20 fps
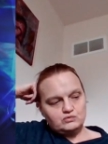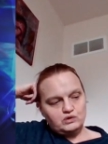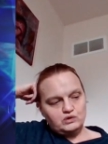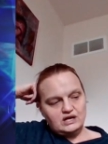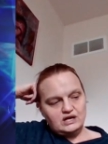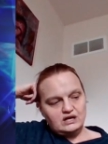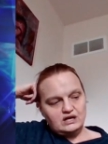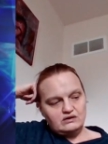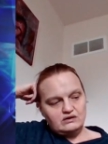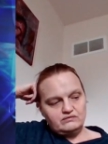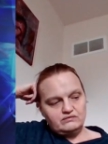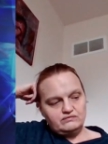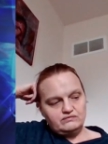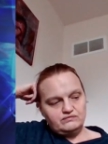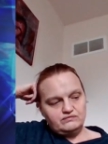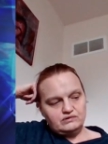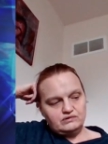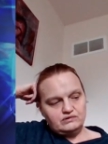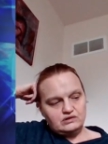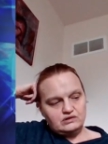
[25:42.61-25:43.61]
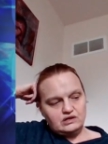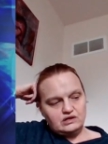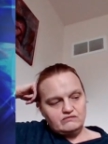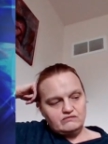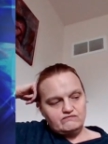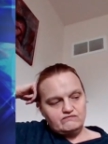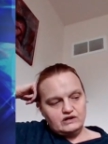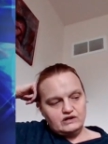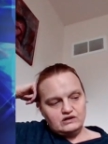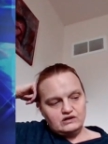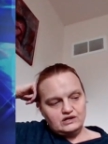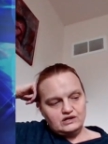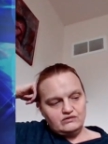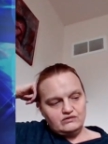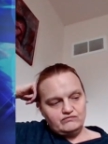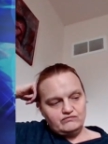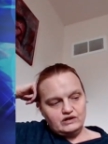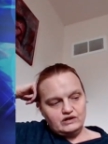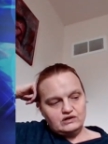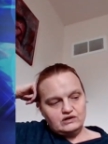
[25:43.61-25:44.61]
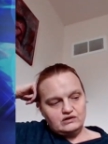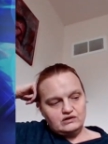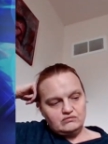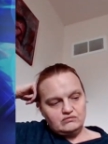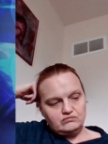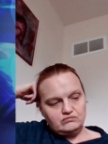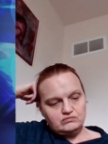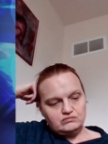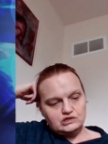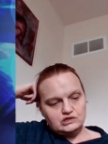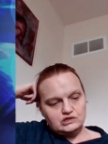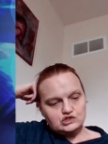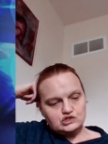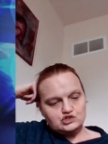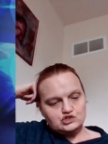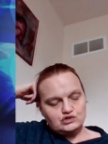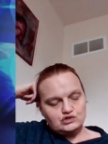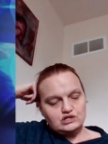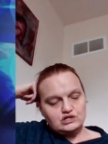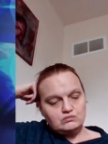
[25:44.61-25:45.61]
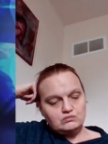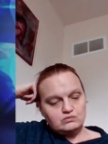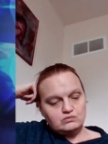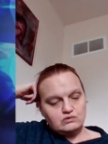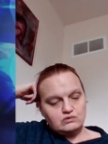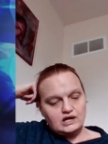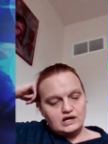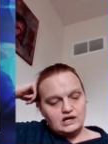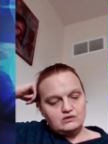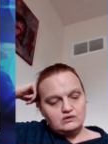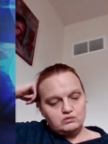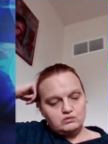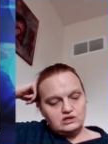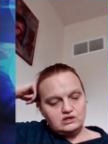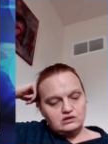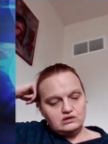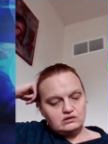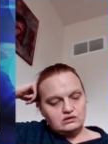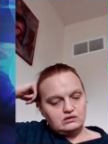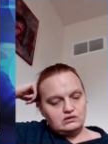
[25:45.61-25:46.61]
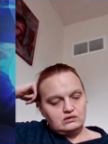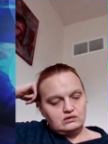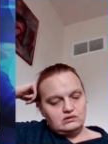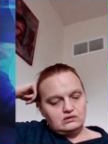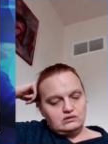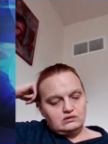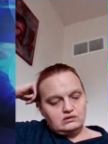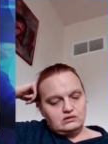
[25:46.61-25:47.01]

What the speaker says: we have a very, very extreme right-wing